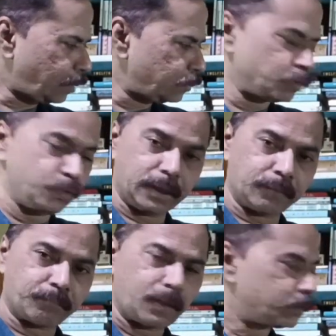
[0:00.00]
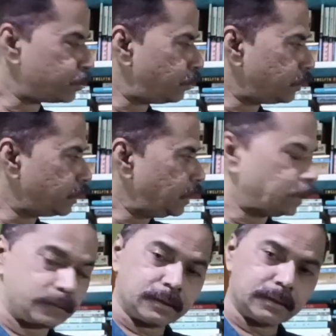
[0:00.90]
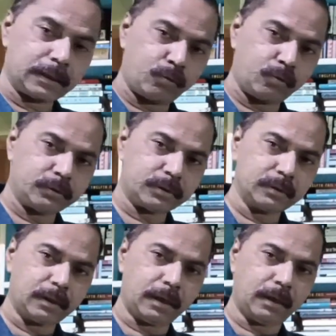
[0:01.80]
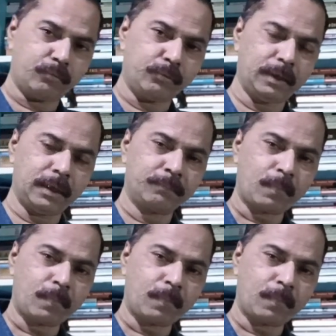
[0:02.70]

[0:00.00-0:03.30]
doing. So this is the course. We